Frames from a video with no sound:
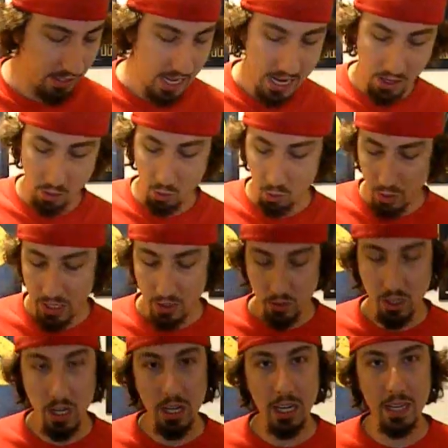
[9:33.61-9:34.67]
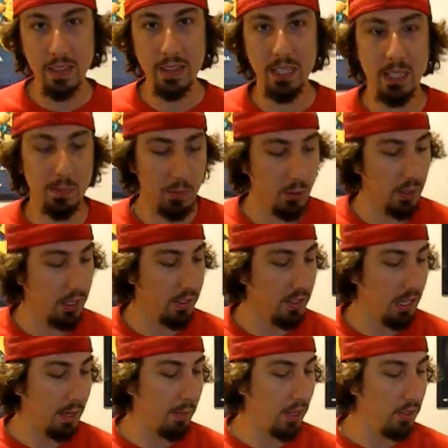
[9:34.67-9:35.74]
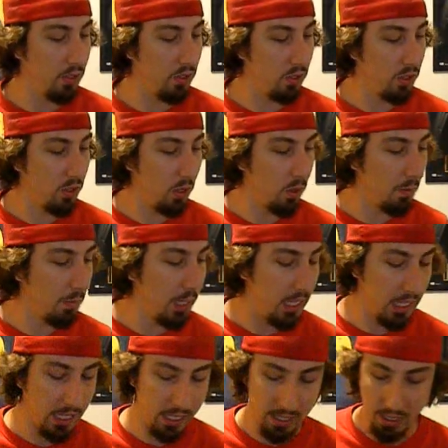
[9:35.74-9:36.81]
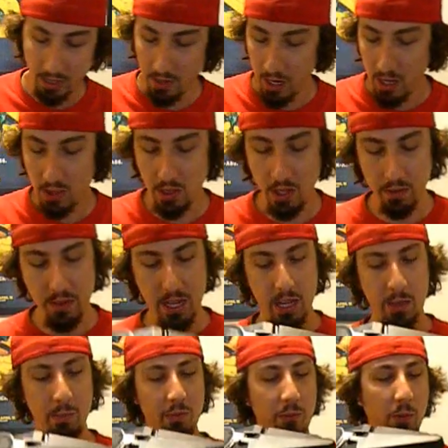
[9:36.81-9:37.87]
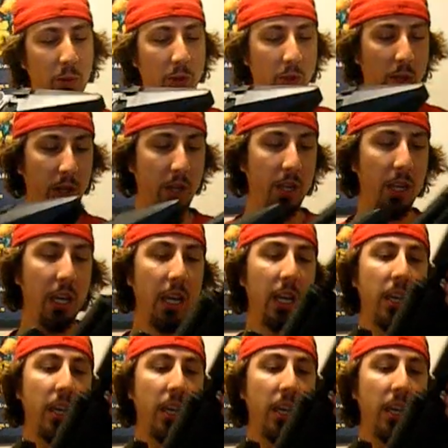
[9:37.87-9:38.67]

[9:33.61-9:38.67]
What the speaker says: it is like a real gun at this point in time. It is so meaty, and I love that M4 look.